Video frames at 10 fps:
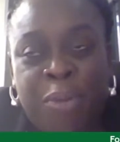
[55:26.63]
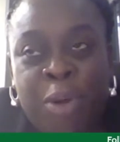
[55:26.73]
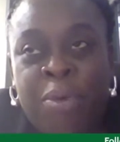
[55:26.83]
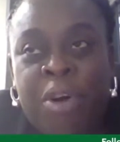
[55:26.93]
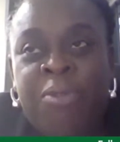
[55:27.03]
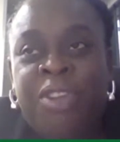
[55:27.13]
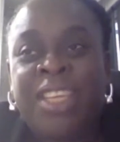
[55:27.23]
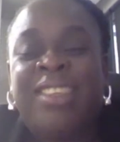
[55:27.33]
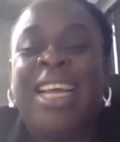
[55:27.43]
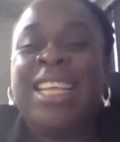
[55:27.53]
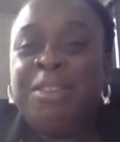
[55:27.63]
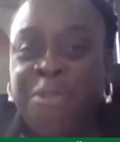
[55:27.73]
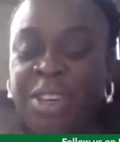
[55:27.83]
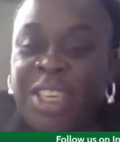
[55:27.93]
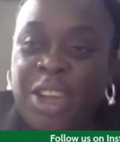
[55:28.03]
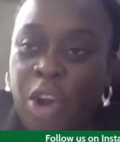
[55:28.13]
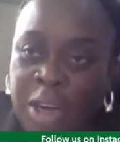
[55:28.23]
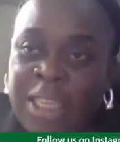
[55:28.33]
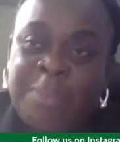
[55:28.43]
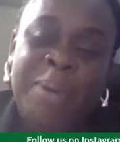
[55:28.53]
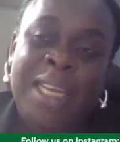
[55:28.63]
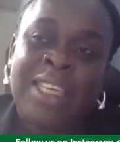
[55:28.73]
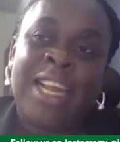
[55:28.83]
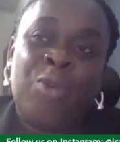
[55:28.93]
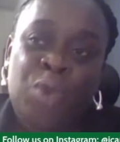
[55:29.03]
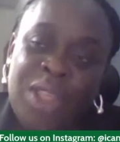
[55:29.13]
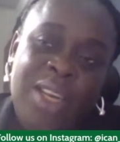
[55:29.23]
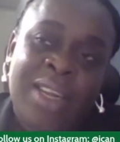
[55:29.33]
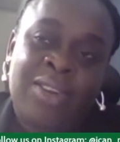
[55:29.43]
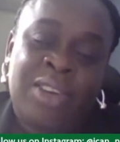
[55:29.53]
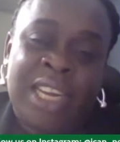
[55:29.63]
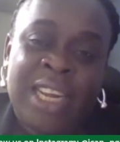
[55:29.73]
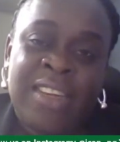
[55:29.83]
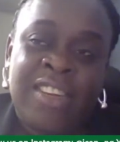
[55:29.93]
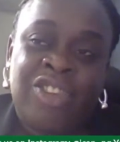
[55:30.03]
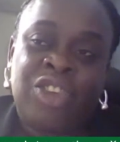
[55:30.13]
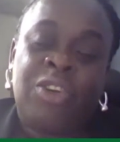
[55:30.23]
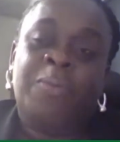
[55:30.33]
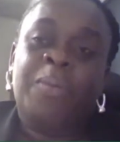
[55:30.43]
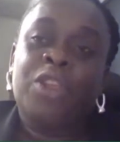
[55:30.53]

number of years that even the audit partner within that organization